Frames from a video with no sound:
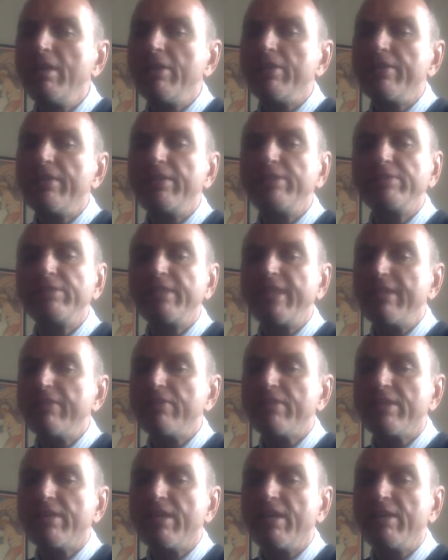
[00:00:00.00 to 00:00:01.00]
Those
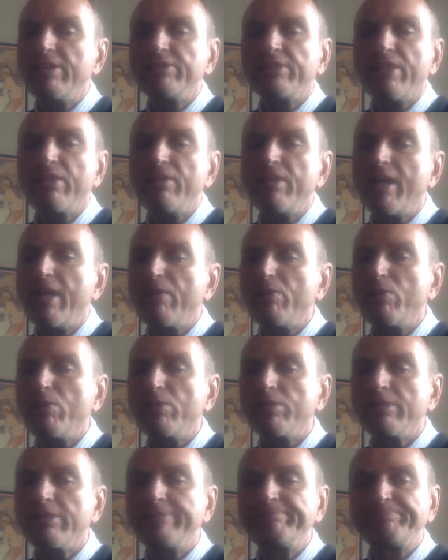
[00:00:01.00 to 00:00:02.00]
electric cars don't like
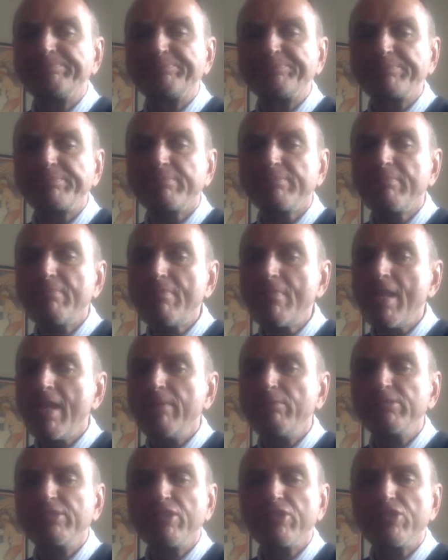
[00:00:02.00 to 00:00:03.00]
water.
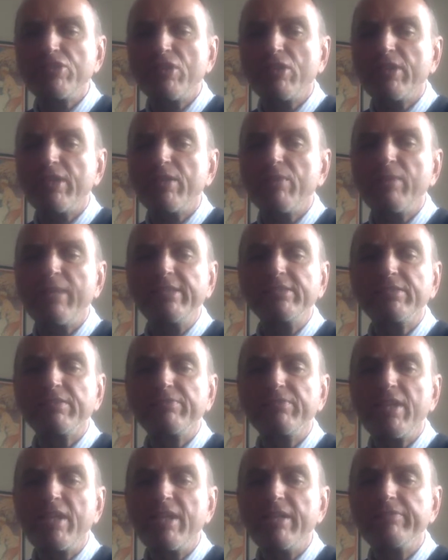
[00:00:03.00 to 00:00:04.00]
It was a shocking waste
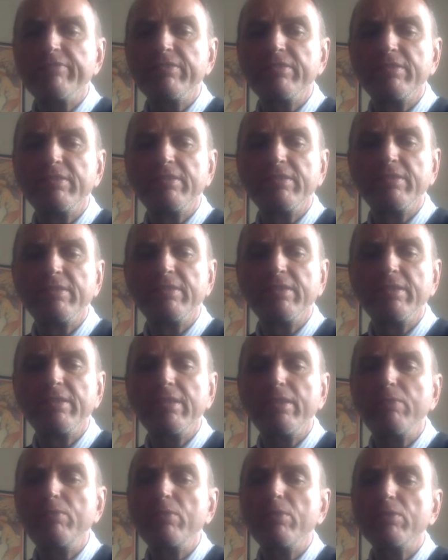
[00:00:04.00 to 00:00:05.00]
of life.
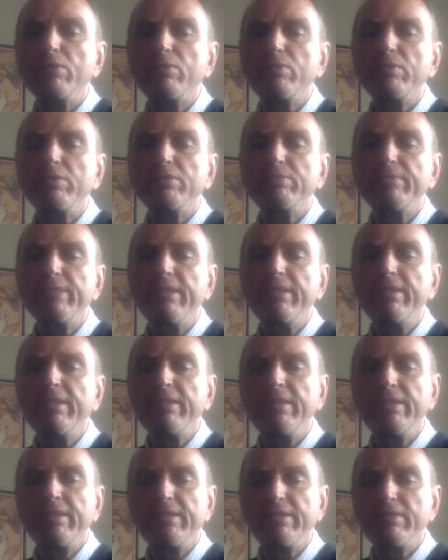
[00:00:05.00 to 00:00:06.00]
He walked towards me.
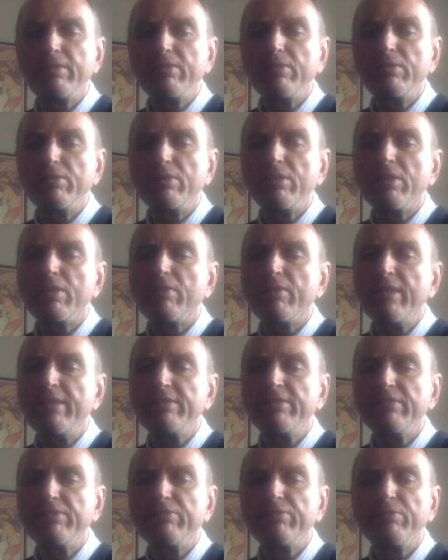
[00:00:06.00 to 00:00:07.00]
He did not look
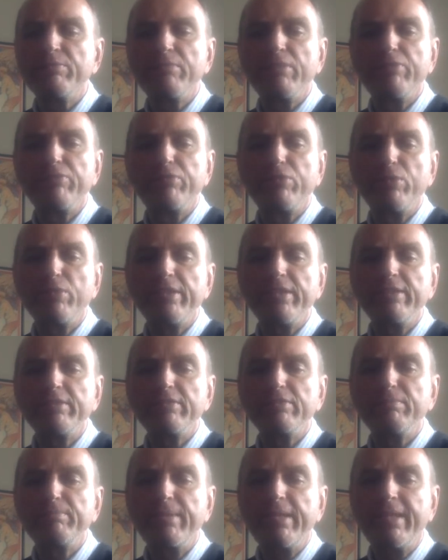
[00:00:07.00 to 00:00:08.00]
aggressive, but 4
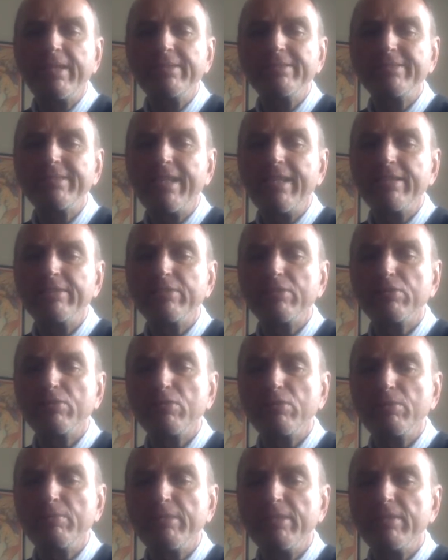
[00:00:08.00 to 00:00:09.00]
years of being in sales had
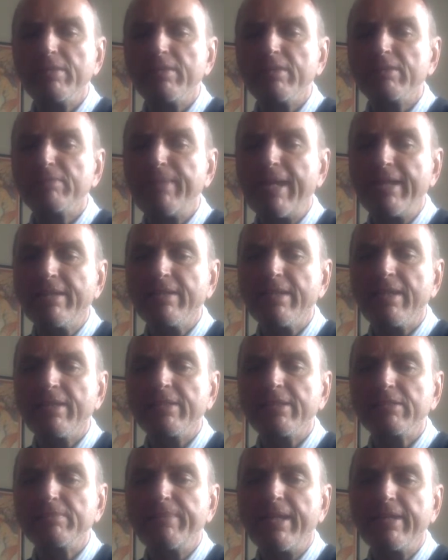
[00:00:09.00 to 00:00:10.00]
taught me to expect the
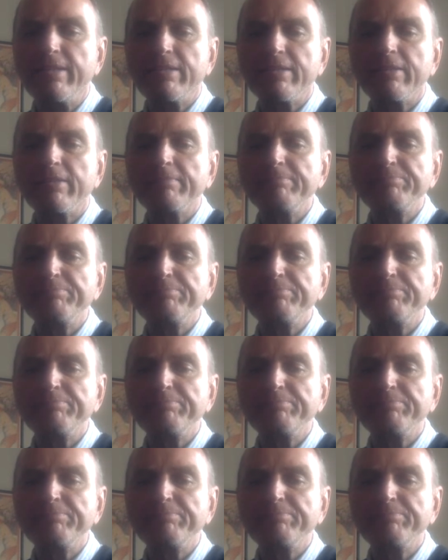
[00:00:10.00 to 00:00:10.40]
unexpected.